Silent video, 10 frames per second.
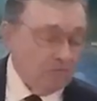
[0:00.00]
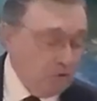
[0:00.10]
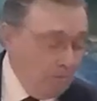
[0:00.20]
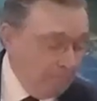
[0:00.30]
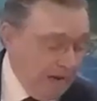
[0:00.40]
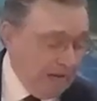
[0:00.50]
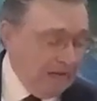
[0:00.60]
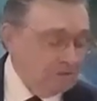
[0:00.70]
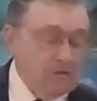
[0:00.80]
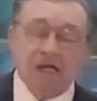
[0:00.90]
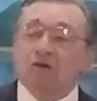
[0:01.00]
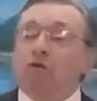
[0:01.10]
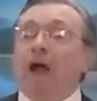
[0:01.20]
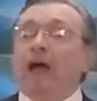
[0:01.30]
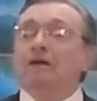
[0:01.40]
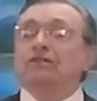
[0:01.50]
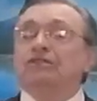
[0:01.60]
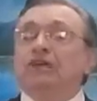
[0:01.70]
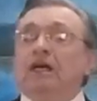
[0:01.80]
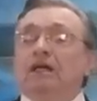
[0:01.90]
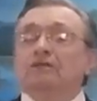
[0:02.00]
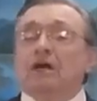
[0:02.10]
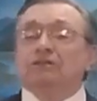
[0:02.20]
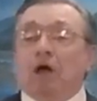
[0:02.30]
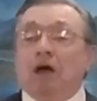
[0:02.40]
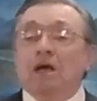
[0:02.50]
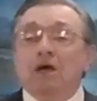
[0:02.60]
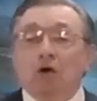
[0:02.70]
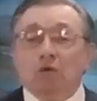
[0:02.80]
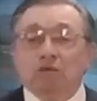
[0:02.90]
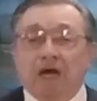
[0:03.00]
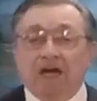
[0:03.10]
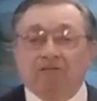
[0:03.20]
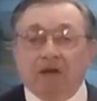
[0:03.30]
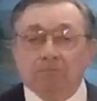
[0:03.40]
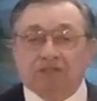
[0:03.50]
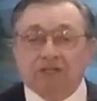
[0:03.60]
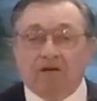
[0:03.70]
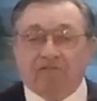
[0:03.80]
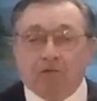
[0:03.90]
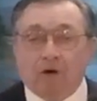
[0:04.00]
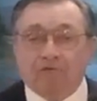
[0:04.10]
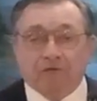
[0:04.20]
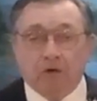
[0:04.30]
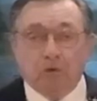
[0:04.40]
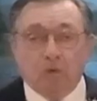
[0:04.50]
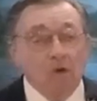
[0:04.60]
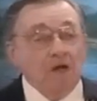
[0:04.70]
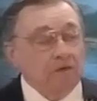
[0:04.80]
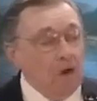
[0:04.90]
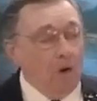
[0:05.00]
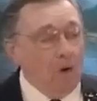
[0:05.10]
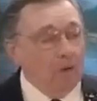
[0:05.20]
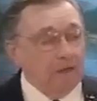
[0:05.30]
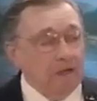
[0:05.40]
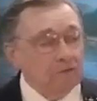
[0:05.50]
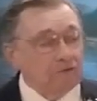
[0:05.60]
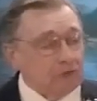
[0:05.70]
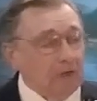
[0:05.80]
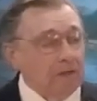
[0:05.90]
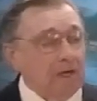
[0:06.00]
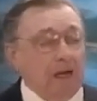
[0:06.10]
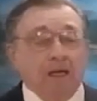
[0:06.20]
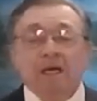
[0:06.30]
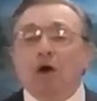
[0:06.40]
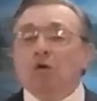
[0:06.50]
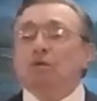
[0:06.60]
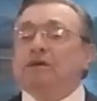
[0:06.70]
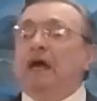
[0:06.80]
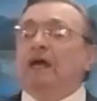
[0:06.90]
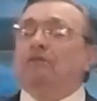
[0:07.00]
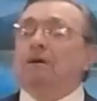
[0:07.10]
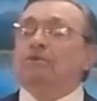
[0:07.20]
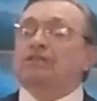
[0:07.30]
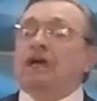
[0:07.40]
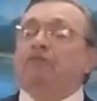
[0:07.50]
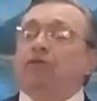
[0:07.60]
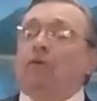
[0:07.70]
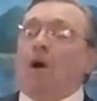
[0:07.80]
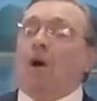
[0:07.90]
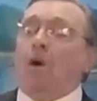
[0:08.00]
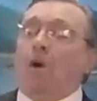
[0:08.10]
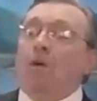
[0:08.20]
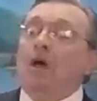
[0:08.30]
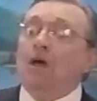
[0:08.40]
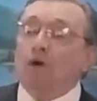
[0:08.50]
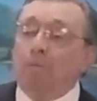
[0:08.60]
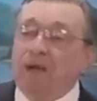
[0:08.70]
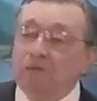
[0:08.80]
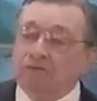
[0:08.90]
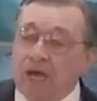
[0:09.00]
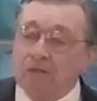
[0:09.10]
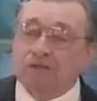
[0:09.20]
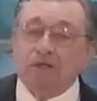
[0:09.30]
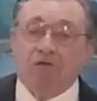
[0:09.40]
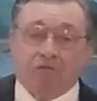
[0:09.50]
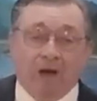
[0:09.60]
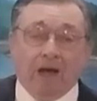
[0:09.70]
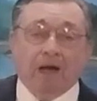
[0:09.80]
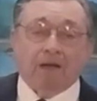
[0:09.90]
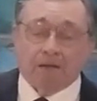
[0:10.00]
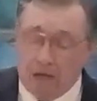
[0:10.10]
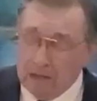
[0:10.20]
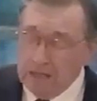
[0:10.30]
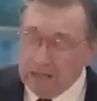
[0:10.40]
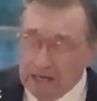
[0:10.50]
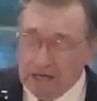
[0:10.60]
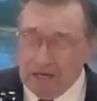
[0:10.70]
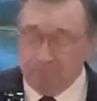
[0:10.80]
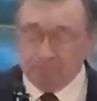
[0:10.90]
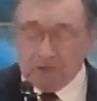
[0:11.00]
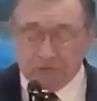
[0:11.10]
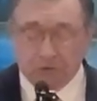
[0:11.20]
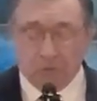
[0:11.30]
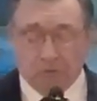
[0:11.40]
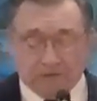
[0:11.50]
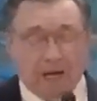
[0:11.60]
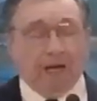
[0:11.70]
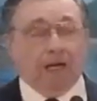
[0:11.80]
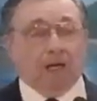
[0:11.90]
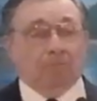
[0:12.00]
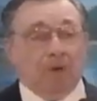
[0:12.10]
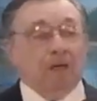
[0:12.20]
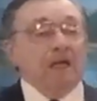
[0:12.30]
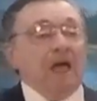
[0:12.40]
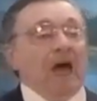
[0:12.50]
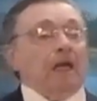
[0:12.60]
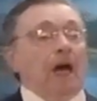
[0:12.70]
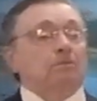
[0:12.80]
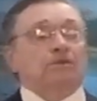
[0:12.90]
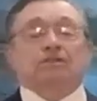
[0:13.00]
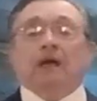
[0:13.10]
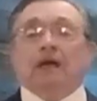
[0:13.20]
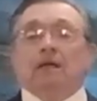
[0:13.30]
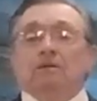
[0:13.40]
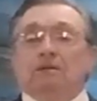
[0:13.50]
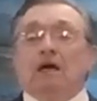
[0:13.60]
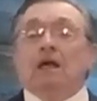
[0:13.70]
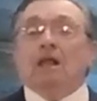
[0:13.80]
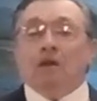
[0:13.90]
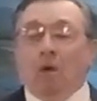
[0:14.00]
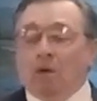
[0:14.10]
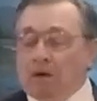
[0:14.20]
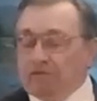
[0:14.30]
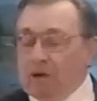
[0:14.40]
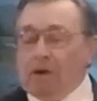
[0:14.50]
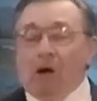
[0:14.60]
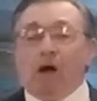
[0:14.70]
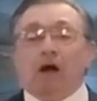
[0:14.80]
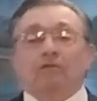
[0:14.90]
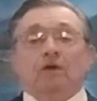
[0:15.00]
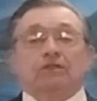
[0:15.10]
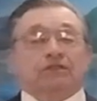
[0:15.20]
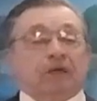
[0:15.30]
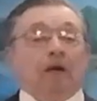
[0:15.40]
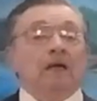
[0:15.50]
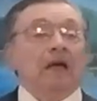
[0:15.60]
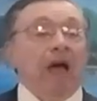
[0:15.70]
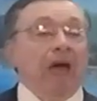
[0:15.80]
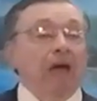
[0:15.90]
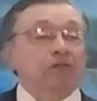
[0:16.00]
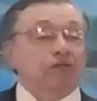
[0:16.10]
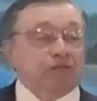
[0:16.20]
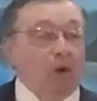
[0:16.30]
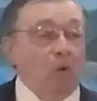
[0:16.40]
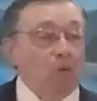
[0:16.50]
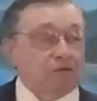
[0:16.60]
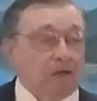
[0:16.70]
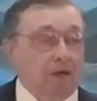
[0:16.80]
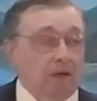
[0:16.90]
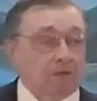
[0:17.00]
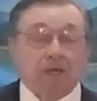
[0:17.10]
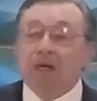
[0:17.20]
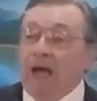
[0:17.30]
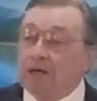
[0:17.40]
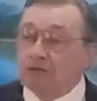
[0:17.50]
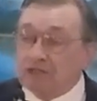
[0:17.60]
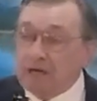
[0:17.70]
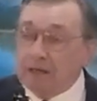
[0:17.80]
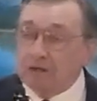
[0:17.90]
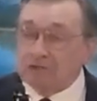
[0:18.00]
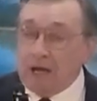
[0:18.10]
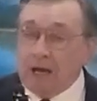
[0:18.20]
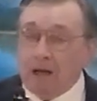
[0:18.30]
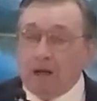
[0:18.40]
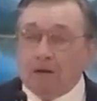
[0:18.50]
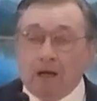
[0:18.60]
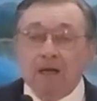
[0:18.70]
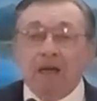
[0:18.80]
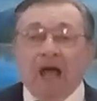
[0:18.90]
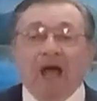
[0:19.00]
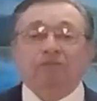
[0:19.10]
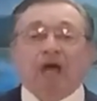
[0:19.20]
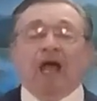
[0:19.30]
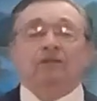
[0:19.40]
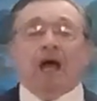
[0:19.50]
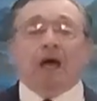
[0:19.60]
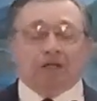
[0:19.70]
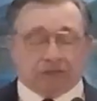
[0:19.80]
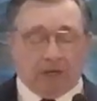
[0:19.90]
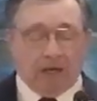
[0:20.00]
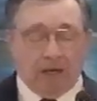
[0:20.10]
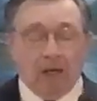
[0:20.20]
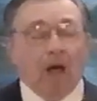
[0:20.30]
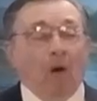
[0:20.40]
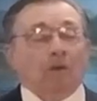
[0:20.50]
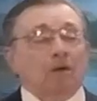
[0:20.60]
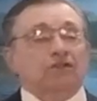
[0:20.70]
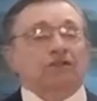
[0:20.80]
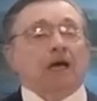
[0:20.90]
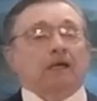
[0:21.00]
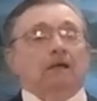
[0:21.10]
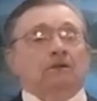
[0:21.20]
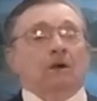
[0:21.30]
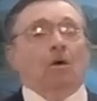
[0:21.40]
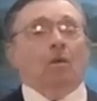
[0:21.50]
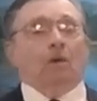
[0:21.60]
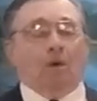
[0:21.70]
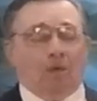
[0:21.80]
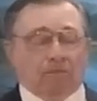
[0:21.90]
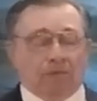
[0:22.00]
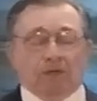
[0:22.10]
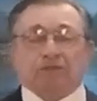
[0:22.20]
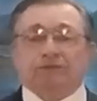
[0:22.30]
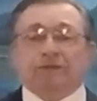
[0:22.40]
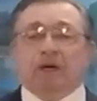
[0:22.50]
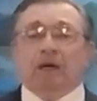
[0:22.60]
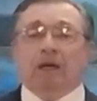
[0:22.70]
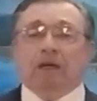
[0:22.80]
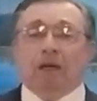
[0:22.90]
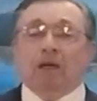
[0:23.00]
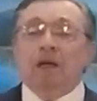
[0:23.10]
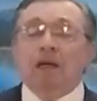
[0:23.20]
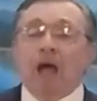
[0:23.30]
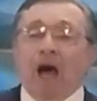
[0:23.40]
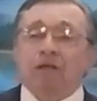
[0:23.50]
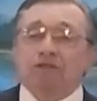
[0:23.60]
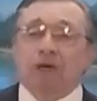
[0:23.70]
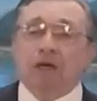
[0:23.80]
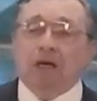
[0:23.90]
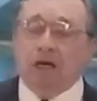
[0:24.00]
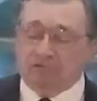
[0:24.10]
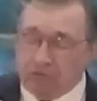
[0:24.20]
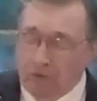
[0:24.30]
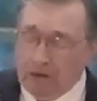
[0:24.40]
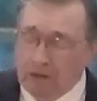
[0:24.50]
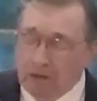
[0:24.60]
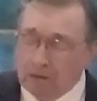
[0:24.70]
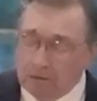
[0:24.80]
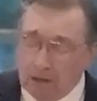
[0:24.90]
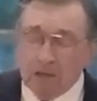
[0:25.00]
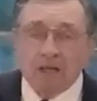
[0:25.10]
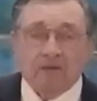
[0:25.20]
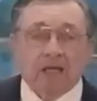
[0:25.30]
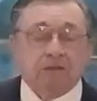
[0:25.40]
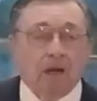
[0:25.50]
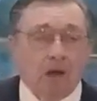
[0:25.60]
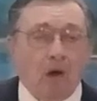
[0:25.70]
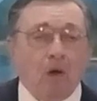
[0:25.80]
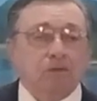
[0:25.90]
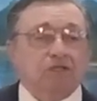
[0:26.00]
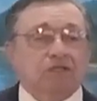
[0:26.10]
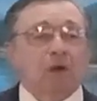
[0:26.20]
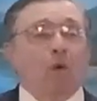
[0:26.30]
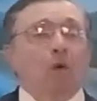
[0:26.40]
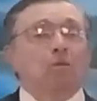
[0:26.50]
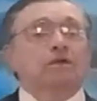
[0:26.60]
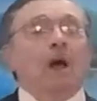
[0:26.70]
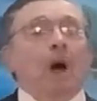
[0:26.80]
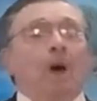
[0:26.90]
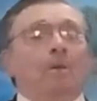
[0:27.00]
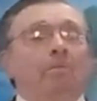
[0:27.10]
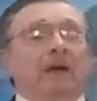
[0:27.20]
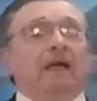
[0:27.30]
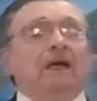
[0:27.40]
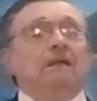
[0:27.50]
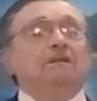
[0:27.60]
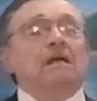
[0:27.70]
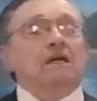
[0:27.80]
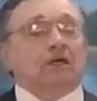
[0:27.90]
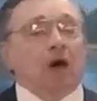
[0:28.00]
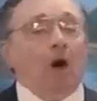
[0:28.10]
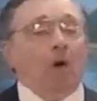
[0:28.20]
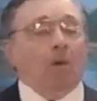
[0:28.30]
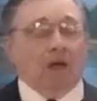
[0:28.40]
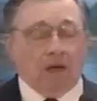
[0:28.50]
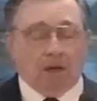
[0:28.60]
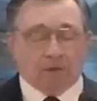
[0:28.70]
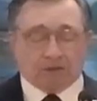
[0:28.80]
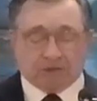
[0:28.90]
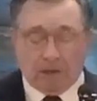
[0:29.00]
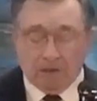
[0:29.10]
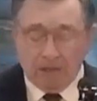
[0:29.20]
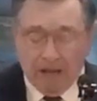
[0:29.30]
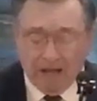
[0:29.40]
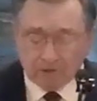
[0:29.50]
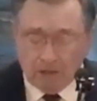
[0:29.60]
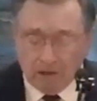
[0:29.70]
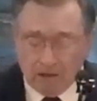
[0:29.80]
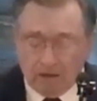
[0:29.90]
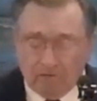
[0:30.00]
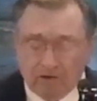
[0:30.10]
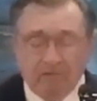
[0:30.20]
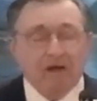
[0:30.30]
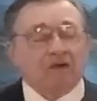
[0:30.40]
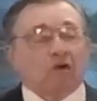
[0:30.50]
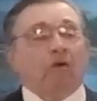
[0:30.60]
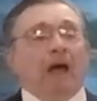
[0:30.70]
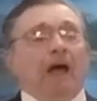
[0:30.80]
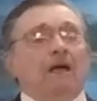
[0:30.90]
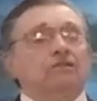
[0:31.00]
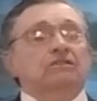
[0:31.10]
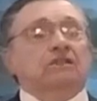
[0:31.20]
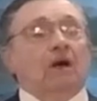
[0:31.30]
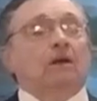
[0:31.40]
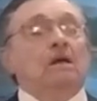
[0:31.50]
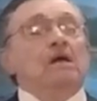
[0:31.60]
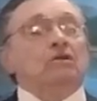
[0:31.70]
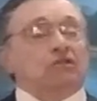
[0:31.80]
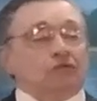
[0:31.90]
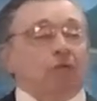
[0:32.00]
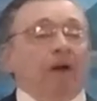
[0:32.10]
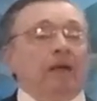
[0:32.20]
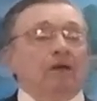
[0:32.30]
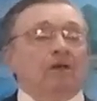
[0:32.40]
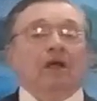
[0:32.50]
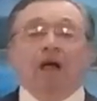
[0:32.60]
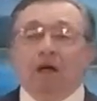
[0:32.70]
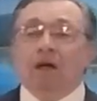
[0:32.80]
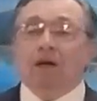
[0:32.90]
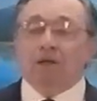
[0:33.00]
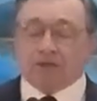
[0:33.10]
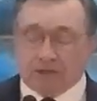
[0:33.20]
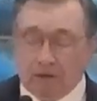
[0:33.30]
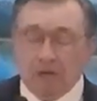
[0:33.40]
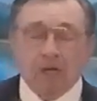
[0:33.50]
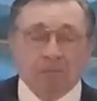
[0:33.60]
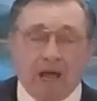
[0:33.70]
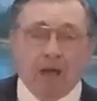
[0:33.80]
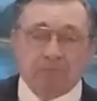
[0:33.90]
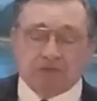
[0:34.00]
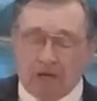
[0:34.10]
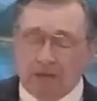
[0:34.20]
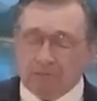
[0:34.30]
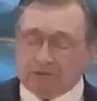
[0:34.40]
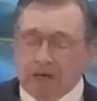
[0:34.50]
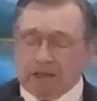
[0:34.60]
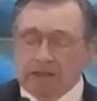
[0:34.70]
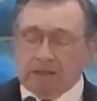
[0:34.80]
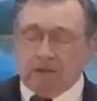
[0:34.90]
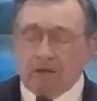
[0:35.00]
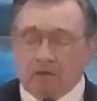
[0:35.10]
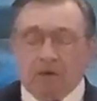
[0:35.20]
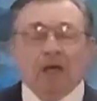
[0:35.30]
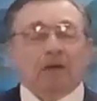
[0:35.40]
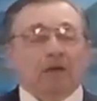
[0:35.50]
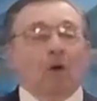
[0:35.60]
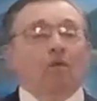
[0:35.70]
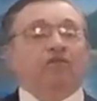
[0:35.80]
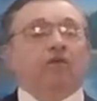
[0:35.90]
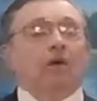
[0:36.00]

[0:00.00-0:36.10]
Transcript: the man Christ Jesus, who gave himself for a few." No, he didn't say that. "Who gave himself for all to be testified in due time." And I'm saying the Lord of the harvest has chosen us and sent us out. And I say on a second note on this day, I say, friend, that the lost souls of men call us, and the love of Christ constraineth us. But I'm saying, taking it another note